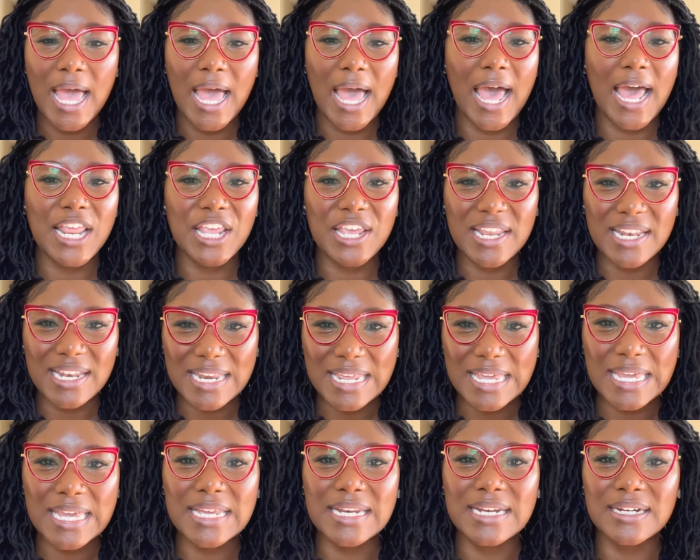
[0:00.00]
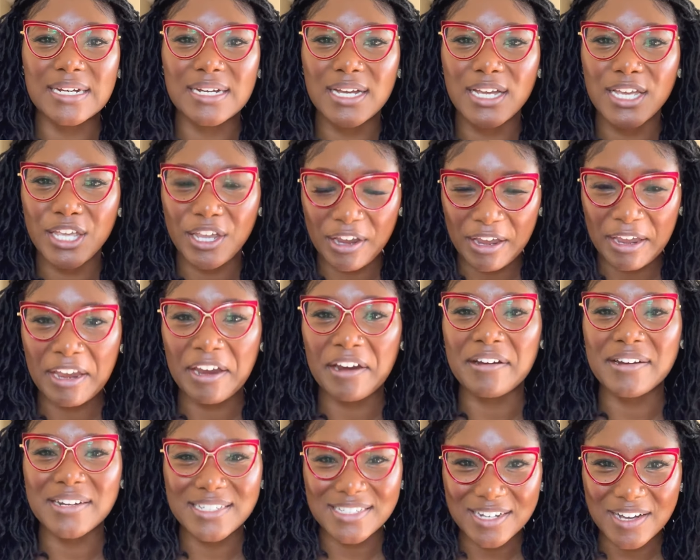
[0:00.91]
and you need your
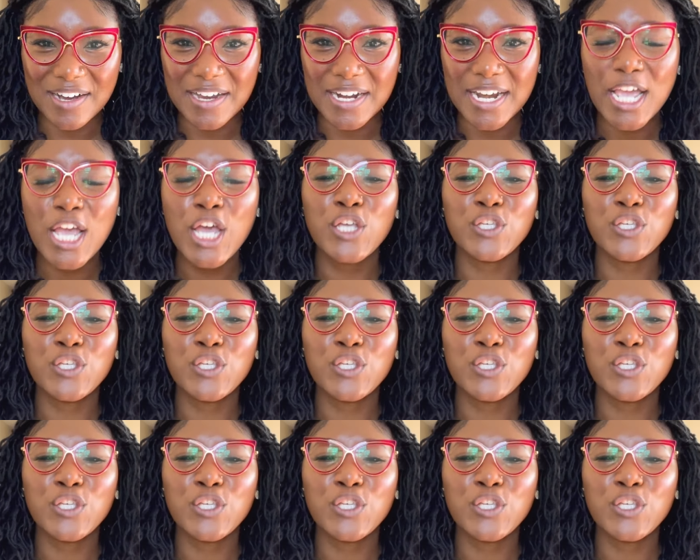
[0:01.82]
hair done.